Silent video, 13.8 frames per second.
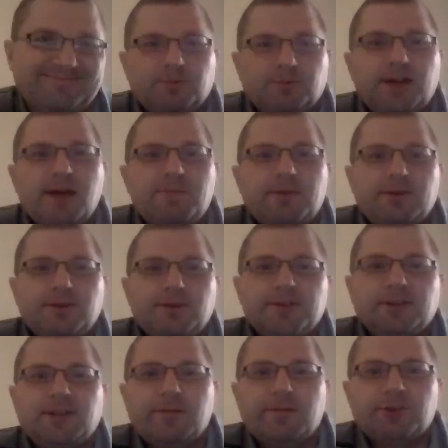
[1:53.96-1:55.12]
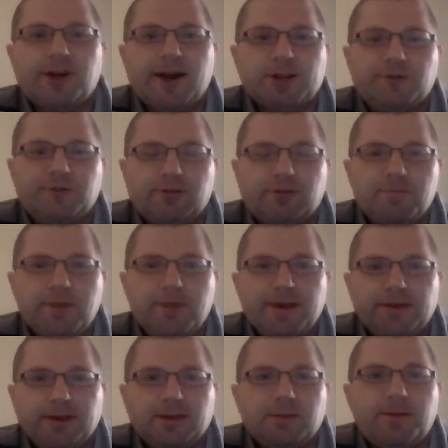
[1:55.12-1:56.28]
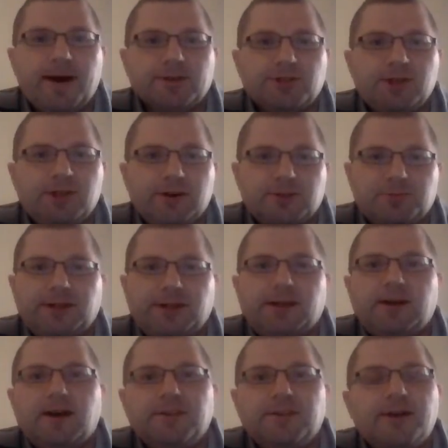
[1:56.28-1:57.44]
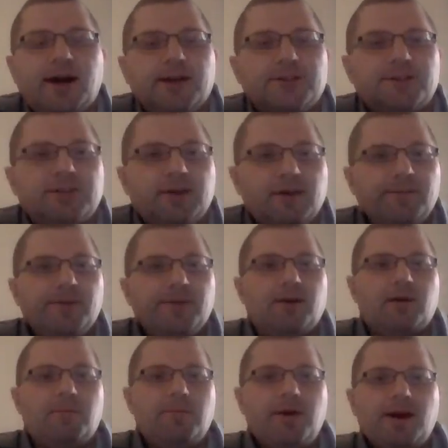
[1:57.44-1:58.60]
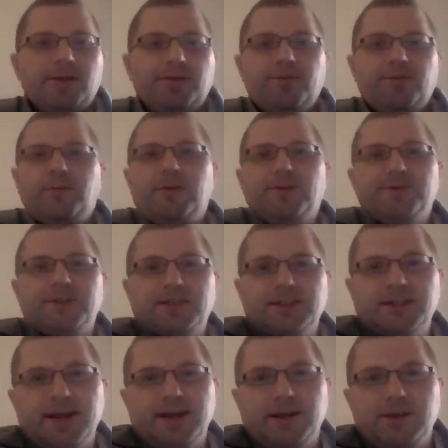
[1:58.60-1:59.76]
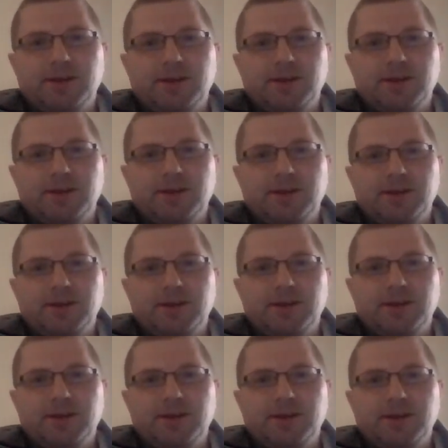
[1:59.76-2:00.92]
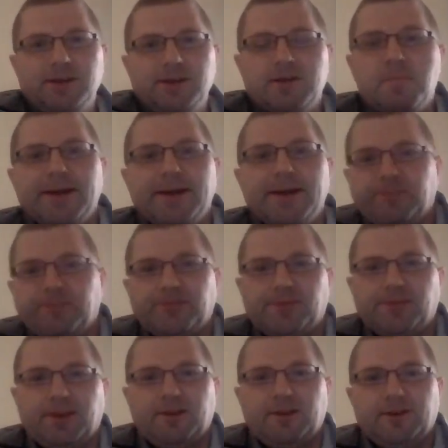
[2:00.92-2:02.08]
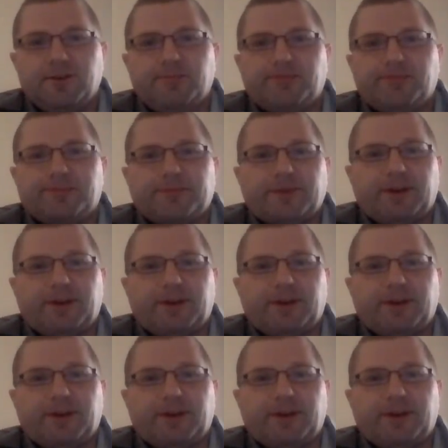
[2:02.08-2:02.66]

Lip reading: what I've been using Law of Attraction for mainly in the past year is winning contests. But the most exciting thing in my life right now